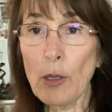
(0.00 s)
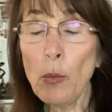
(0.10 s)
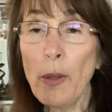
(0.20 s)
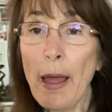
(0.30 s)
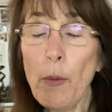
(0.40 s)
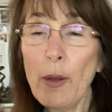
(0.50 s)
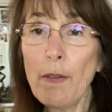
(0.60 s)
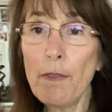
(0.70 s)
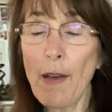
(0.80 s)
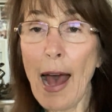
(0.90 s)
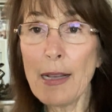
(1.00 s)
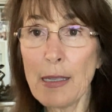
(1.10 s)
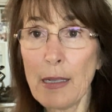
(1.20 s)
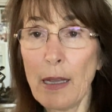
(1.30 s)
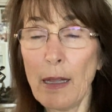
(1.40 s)
where they would
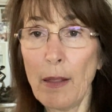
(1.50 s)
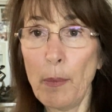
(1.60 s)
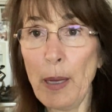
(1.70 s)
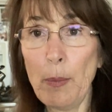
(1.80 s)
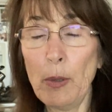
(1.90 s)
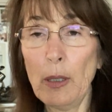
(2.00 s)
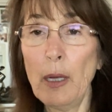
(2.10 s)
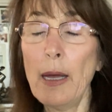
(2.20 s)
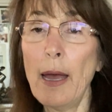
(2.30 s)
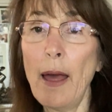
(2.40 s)
fast the people